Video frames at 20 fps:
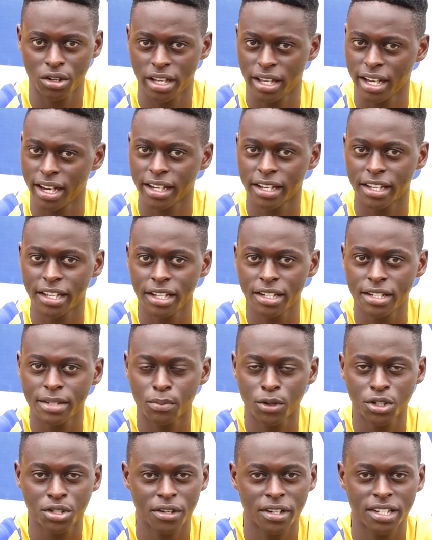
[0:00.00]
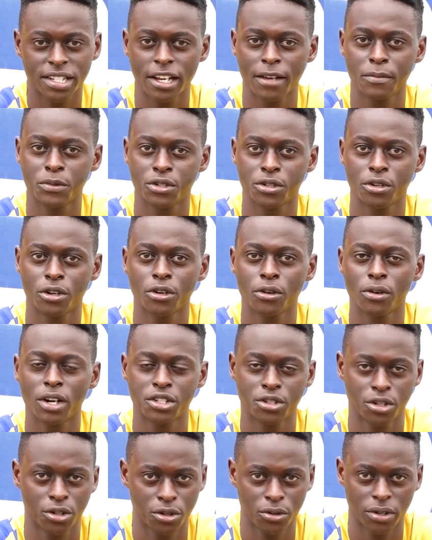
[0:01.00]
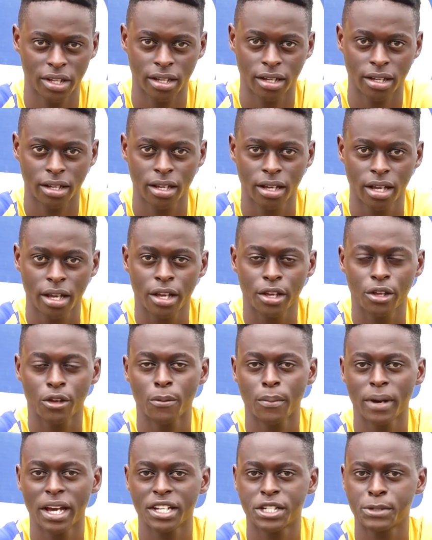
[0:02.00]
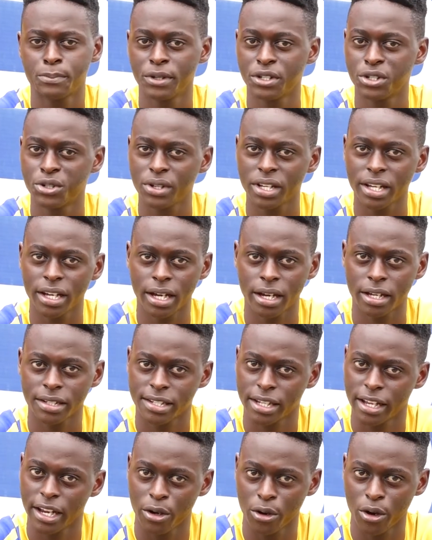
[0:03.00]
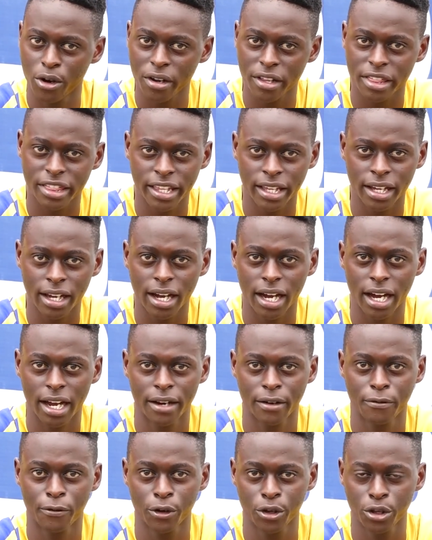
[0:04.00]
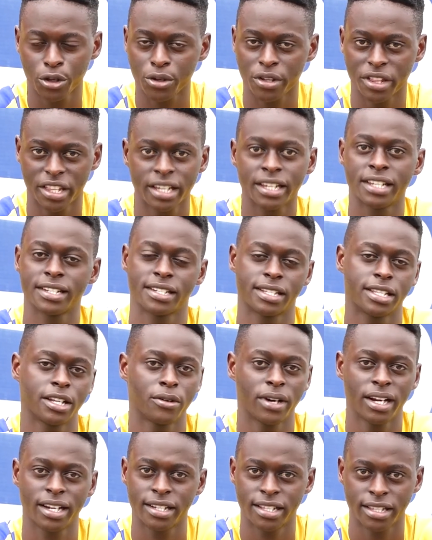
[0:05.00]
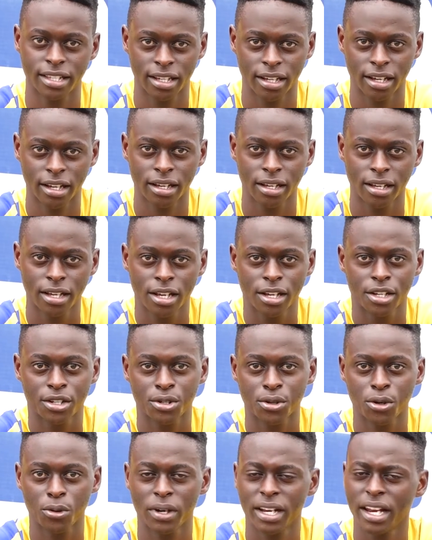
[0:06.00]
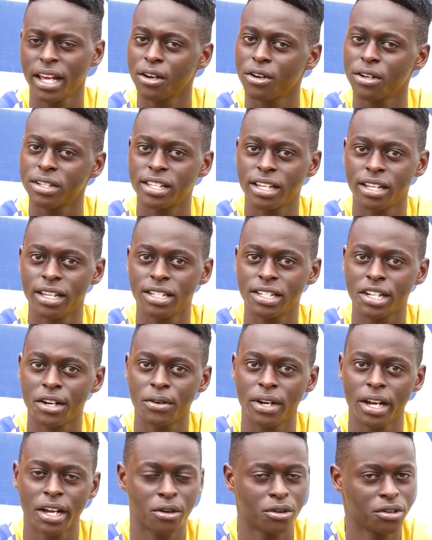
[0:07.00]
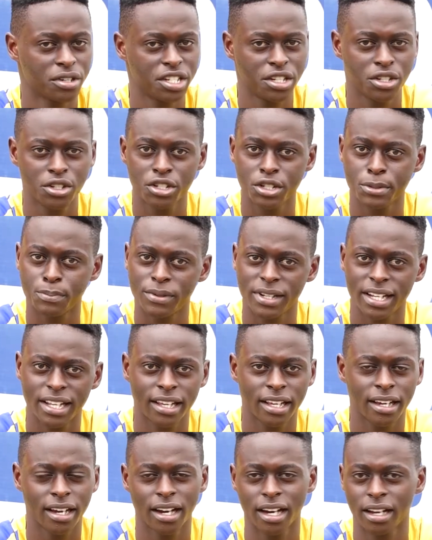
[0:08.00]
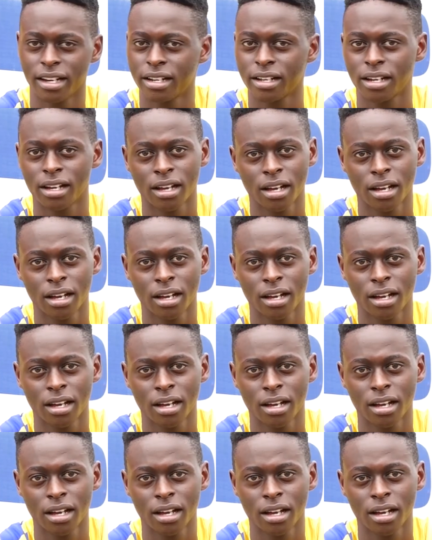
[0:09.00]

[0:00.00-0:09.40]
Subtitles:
young kid, most of the times you don't know what you're doing. You might be doing a wrong thing, and for you, you think it's the right thing. So when I got the injury, I continued playing, and